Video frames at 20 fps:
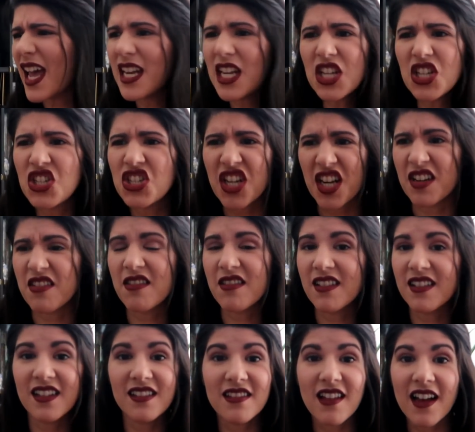And in
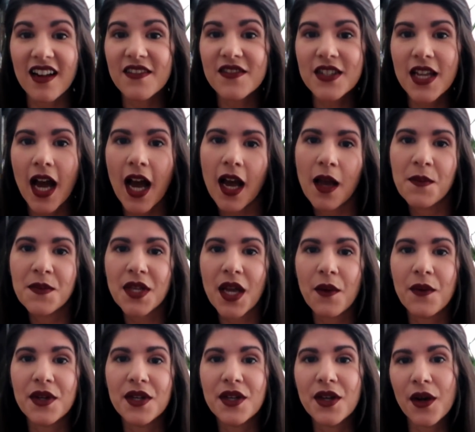general, a lot of times
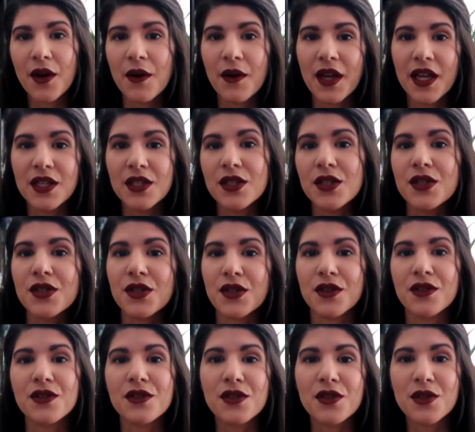I would go into
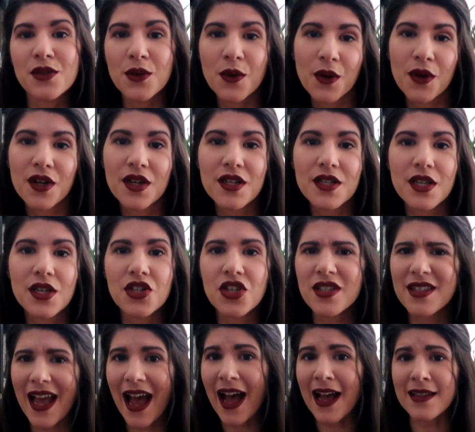certain stores and
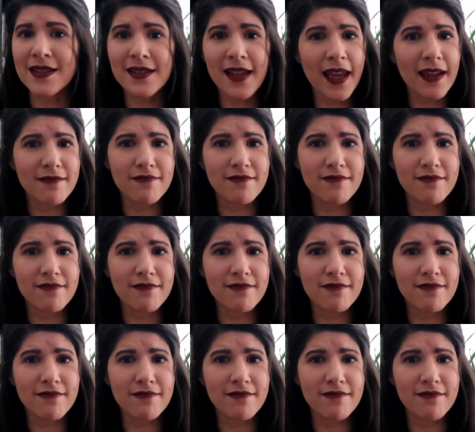just ask,